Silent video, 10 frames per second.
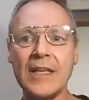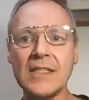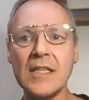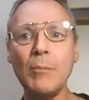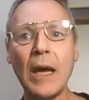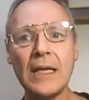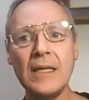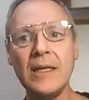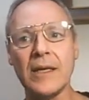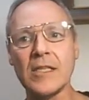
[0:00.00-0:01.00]
has some
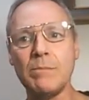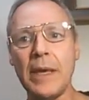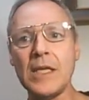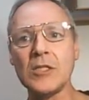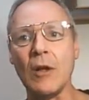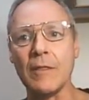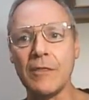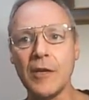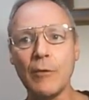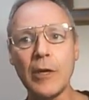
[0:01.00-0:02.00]
ideas based
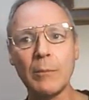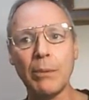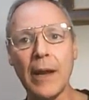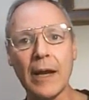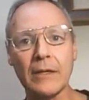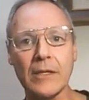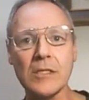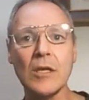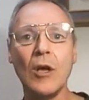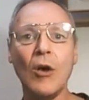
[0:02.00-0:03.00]
on theory and
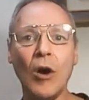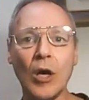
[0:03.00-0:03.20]
practice